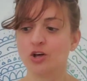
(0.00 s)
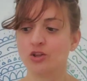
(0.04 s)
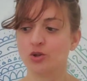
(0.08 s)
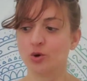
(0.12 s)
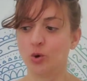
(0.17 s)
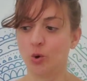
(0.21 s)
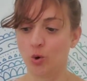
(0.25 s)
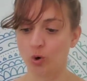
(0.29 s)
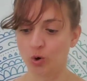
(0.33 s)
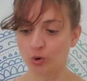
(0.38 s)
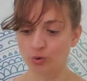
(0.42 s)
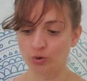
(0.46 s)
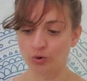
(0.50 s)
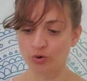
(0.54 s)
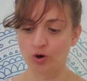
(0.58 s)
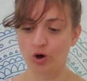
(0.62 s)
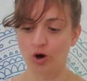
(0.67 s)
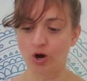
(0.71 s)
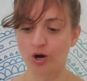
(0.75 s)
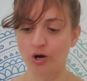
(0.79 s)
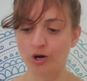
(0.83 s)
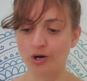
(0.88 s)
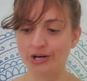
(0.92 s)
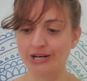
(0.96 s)
The oracle
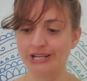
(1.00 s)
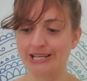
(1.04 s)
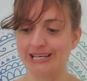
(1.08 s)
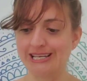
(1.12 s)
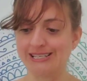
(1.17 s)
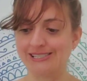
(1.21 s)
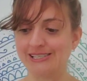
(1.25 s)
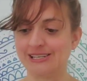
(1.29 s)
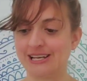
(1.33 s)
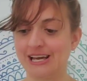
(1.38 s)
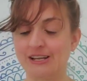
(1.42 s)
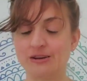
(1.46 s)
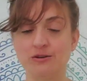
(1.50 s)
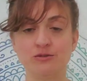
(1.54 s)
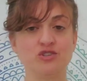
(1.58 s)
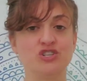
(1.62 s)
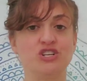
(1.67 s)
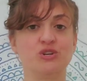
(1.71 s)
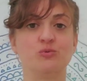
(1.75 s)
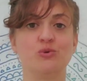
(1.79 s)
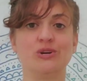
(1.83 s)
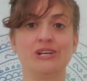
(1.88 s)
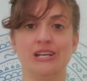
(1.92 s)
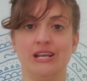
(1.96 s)
card is an
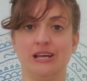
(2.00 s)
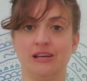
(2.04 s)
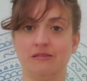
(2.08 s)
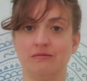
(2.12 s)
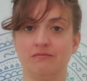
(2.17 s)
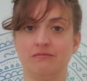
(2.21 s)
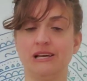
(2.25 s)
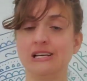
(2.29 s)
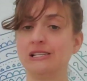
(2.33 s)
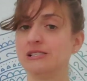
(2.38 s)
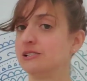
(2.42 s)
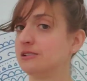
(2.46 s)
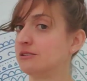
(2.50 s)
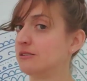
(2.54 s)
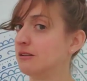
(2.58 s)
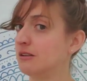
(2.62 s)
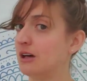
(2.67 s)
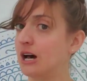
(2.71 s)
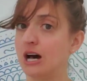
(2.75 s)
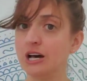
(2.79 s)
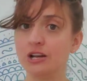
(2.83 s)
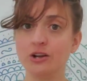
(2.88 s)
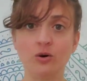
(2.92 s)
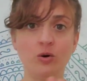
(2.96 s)
energy reading. It's
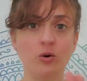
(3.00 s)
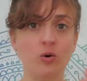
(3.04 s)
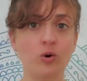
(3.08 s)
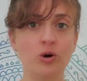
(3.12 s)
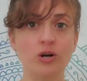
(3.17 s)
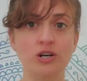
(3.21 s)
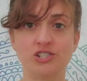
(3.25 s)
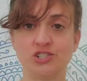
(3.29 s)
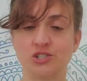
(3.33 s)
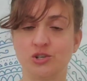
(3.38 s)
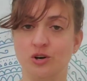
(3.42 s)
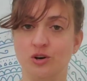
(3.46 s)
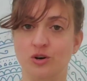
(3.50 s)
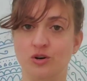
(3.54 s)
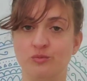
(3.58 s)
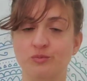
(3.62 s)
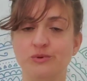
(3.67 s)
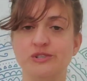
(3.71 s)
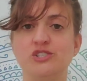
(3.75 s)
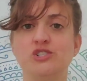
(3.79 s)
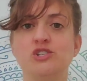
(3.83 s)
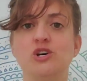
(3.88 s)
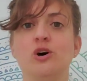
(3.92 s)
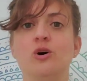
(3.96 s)
not a
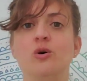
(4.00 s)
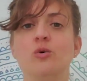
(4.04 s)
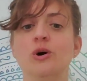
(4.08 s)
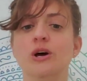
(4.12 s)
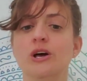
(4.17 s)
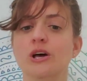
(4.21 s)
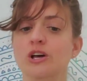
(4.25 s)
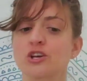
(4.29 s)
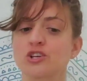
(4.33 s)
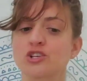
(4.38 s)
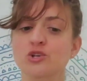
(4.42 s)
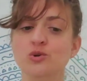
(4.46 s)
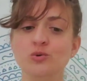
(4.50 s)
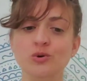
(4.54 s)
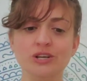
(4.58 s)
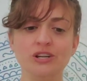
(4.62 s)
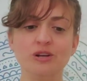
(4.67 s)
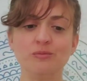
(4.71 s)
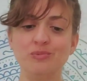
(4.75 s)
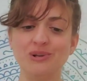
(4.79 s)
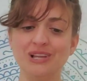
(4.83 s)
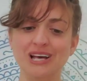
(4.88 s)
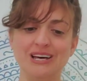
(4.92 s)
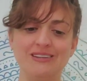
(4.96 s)
horoscope. So you can
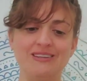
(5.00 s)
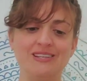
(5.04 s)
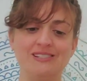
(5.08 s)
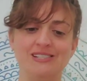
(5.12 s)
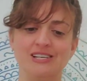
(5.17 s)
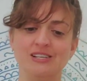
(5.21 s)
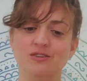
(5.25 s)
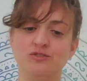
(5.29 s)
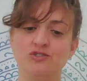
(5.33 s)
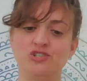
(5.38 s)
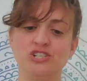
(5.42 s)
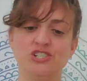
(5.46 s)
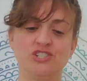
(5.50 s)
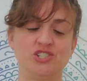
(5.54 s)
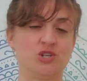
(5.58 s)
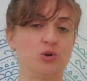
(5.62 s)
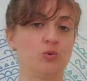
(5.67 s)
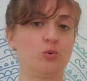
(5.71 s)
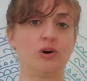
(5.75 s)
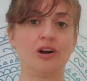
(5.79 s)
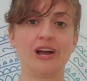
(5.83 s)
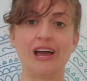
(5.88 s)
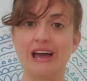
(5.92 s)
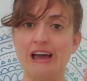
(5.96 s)
apply these energies to
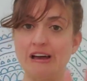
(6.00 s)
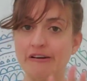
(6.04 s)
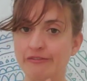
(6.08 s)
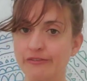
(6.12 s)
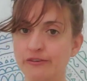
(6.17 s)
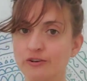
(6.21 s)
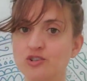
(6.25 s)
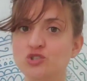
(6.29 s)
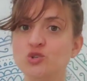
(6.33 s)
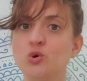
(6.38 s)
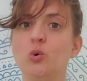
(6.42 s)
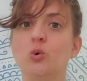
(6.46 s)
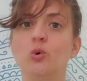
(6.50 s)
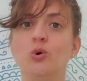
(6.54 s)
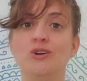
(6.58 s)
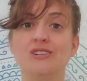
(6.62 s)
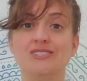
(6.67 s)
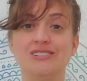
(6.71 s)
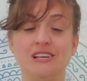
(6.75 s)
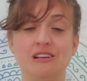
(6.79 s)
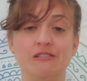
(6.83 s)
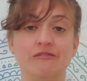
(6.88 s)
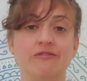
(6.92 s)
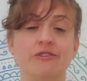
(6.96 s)
wherever
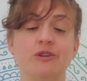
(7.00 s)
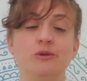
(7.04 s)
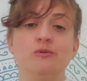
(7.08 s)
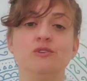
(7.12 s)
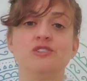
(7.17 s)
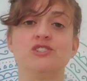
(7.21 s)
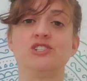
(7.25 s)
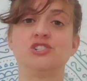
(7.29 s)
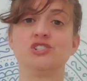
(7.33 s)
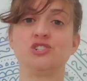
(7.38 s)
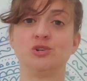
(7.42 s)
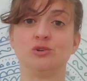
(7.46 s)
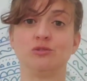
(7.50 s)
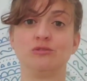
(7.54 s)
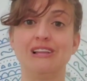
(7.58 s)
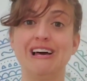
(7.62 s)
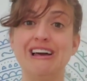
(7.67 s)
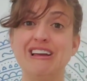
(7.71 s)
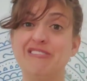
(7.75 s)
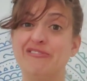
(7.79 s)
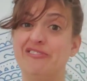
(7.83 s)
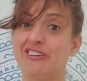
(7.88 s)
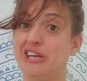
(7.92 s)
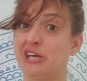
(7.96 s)
Taurus influences your
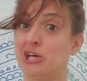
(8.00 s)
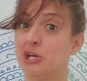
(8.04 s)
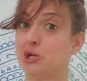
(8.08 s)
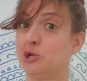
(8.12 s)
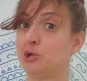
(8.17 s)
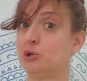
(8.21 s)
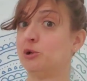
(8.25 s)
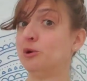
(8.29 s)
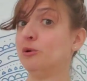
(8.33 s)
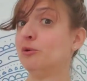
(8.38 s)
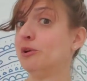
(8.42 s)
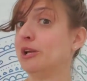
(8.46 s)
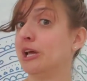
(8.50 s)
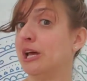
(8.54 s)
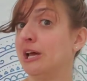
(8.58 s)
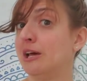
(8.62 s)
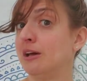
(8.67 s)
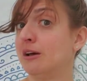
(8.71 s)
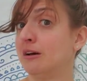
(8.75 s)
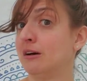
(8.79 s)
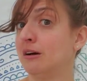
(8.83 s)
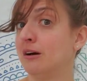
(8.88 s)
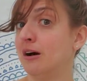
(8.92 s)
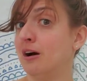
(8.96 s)
life,
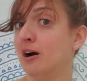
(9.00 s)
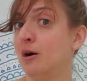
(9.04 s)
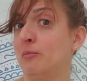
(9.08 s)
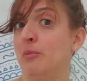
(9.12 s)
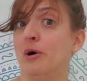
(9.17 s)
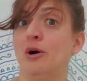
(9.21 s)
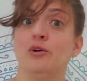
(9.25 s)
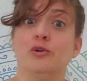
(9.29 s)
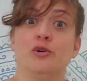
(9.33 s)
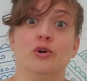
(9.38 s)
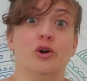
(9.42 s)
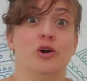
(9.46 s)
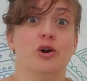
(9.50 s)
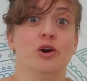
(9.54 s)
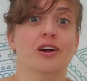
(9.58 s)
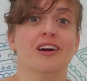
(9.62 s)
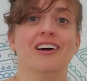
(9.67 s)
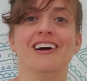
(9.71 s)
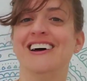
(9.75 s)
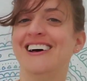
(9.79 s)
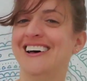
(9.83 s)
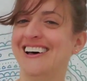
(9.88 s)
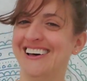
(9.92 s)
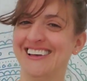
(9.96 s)
including a partner.
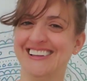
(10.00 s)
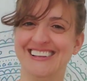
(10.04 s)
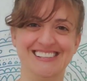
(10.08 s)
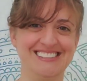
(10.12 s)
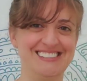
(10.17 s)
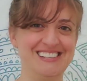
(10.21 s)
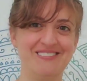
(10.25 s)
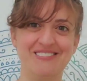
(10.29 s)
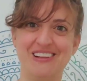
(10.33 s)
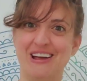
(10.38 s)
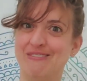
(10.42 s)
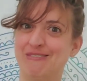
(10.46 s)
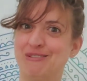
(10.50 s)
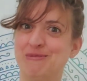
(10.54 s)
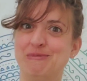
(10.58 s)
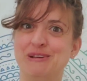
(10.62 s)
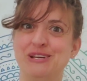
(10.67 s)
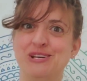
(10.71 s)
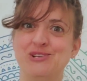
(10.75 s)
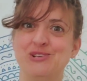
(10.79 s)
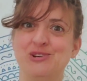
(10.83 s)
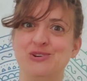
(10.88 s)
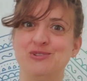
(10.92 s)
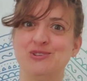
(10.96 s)
It doesn't even have to
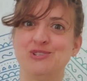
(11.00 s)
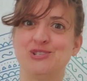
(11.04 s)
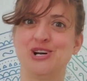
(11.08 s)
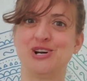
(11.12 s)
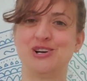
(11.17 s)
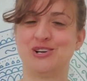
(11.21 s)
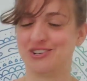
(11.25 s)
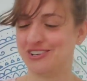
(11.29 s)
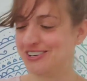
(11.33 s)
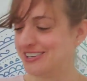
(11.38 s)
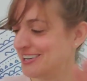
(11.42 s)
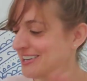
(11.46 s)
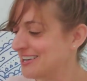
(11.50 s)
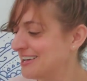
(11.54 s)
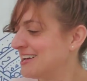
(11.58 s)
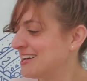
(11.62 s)
be in your chart.